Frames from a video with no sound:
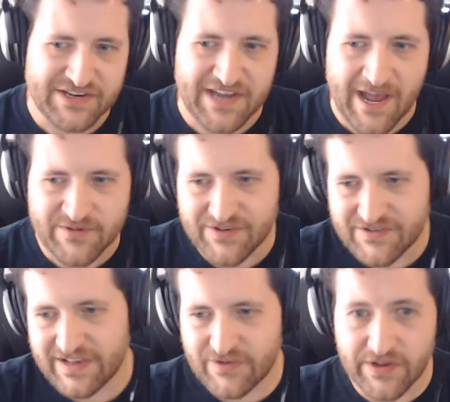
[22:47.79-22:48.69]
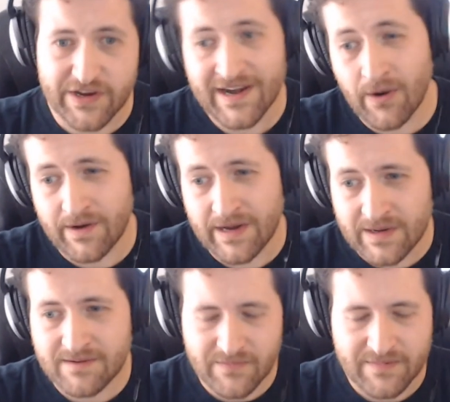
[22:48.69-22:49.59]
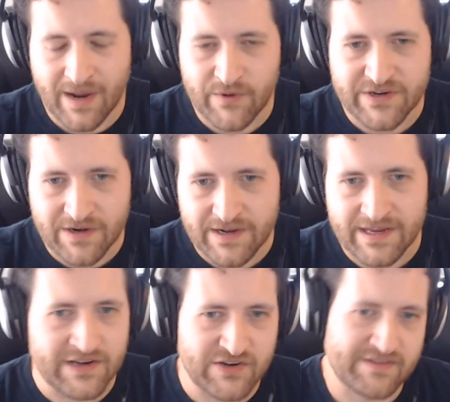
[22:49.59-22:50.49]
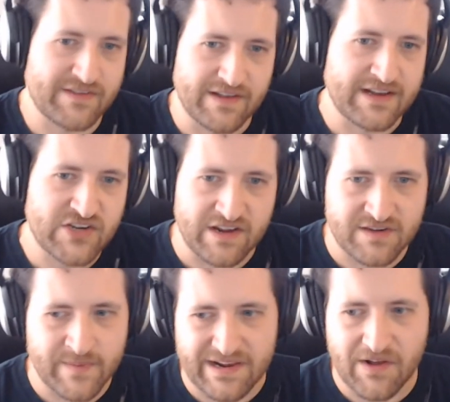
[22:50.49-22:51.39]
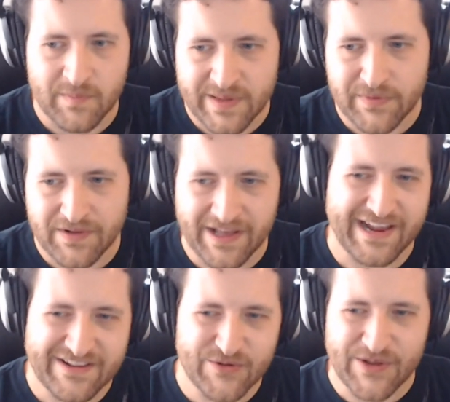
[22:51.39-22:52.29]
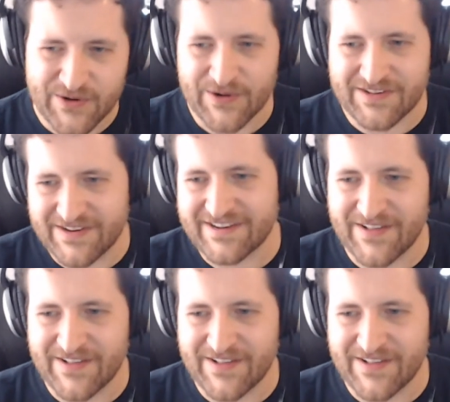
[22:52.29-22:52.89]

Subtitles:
So it's a really good networking opportunity and just like chance to meet all the people. Like it's really cool because you get to like,